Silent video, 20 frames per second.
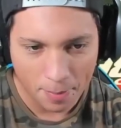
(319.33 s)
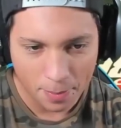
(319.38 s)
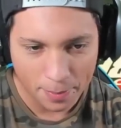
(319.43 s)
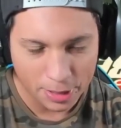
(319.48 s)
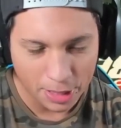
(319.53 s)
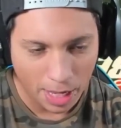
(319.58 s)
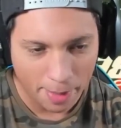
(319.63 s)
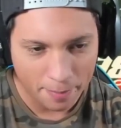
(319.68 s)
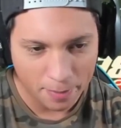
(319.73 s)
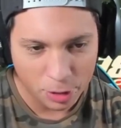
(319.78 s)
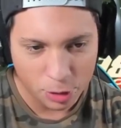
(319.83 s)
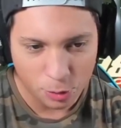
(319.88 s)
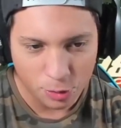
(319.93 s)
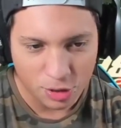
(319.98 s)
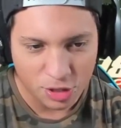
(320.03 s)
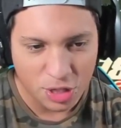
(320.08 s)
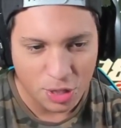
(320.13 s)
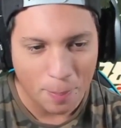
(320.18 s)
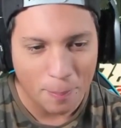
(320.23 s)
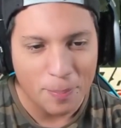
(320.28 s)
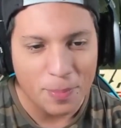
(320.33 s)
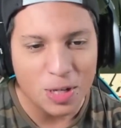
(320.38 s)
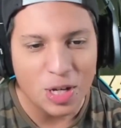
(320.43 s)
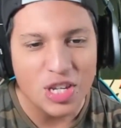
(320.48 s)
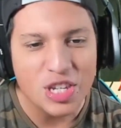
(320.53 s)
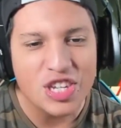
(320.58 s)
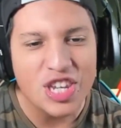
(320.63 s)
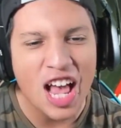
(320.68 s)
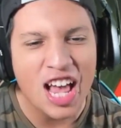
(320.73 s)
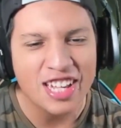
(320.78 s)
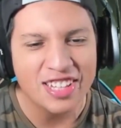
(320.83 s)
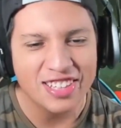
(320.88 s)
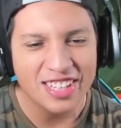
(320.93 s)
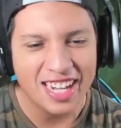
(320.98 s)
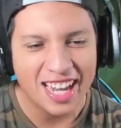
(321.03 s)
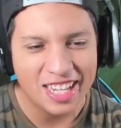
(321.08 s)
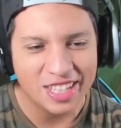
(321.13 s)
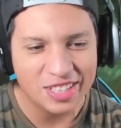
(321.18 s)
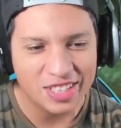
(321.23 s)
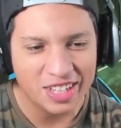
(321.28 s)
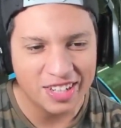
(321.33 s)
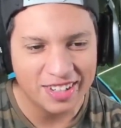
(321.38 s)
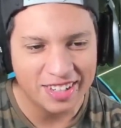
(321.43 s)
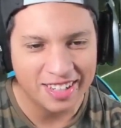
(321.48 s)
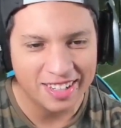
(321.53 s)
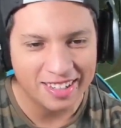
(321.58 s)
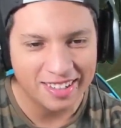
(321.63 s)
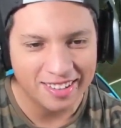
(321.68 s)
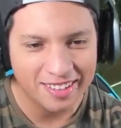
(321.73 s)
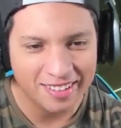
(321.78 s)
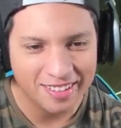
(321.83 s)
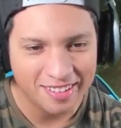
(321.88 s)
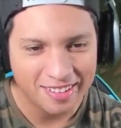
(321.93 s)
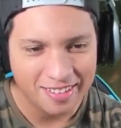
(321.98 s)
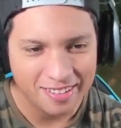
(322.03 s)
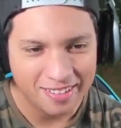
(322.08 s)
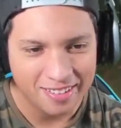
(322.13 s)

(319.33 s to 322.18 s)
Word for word: I'm gonna, be, I'm gonna shoot some contested ass shot right now.